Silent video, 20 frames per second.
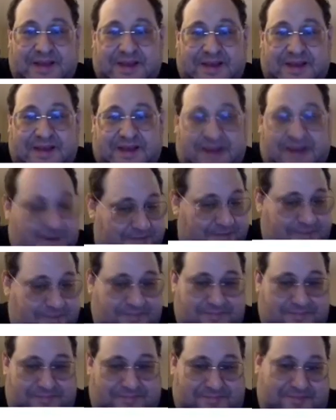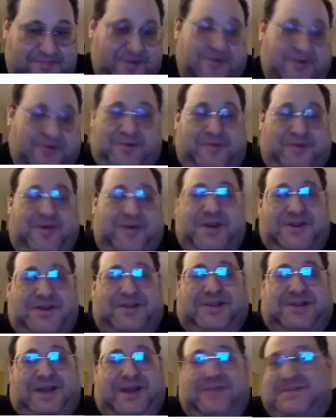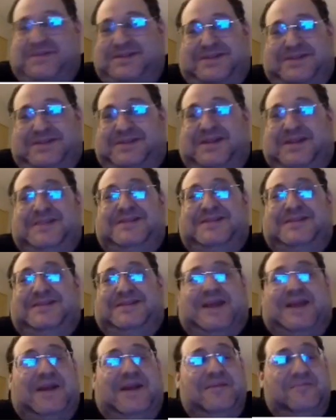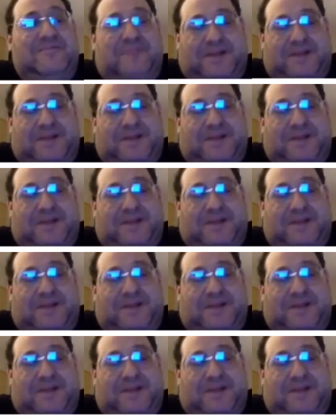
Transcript: now your creation time is still the same,